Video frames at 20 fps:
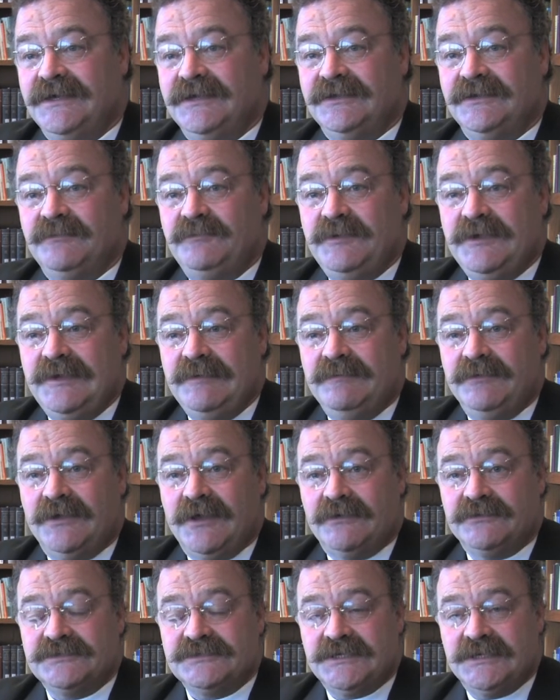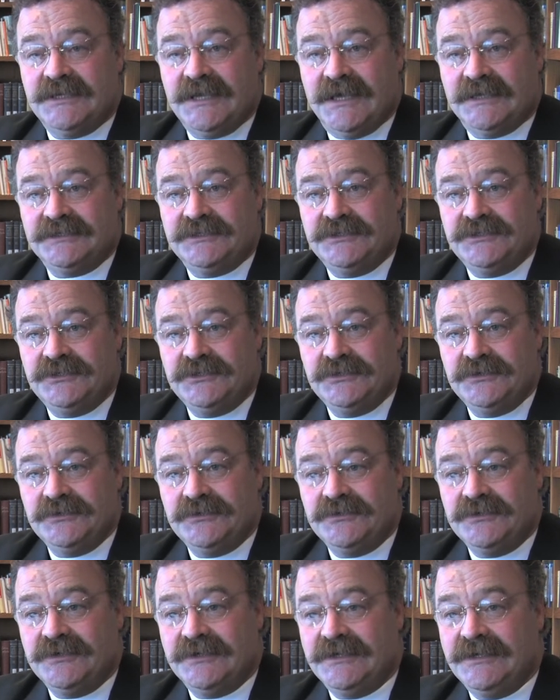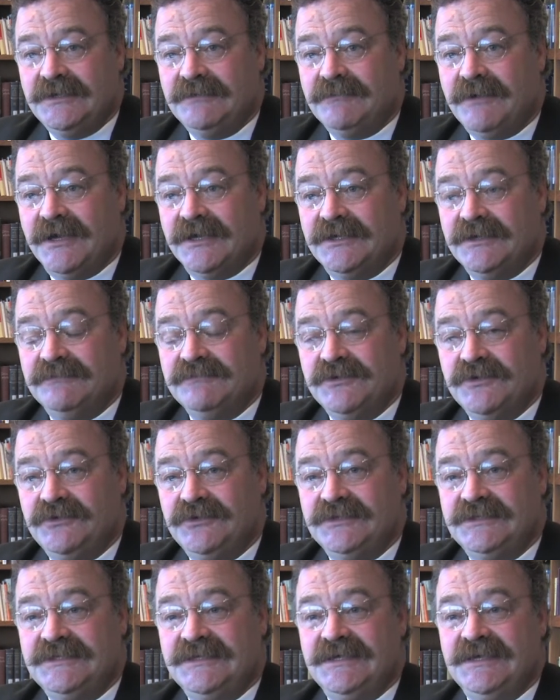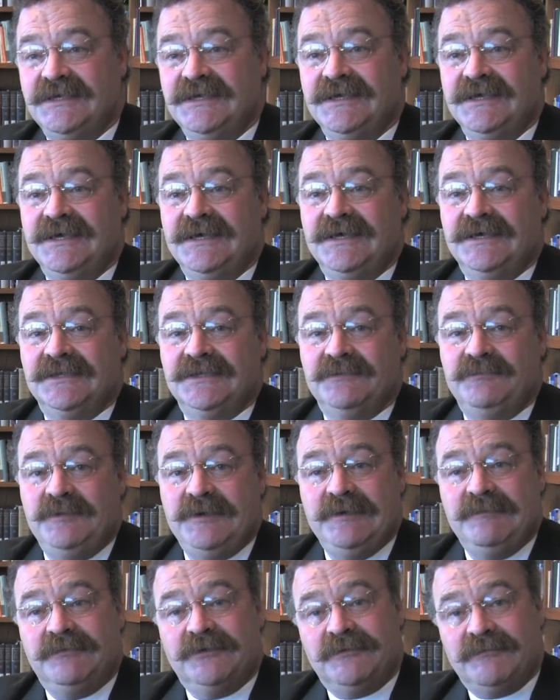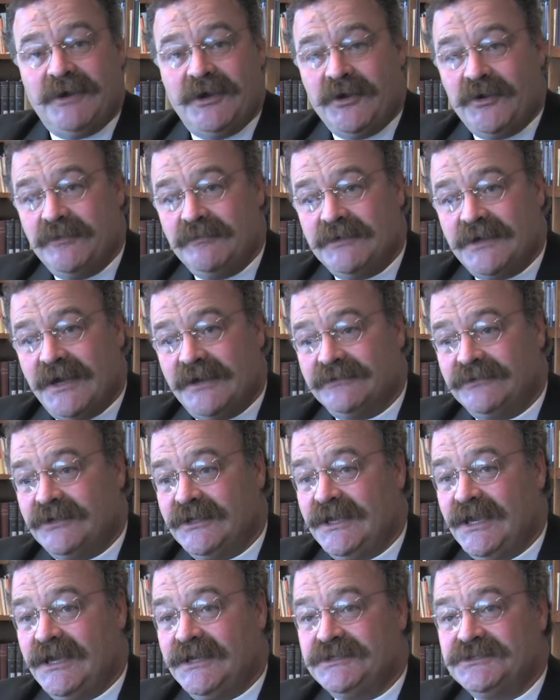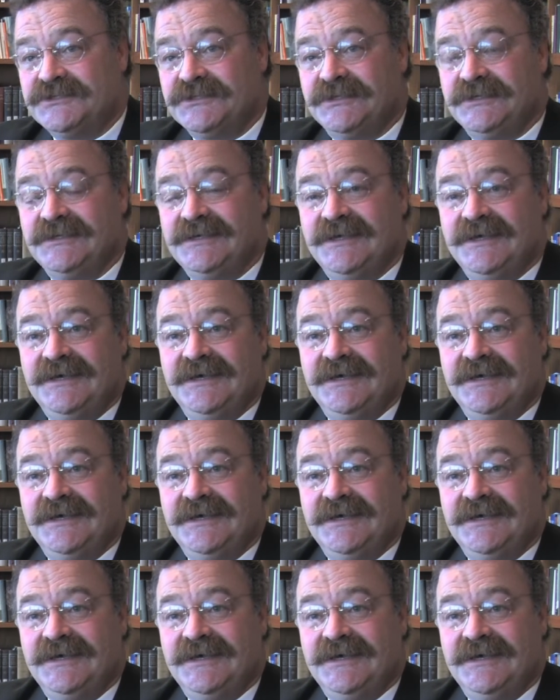the people I was connected to in my community, the people in my home congregation,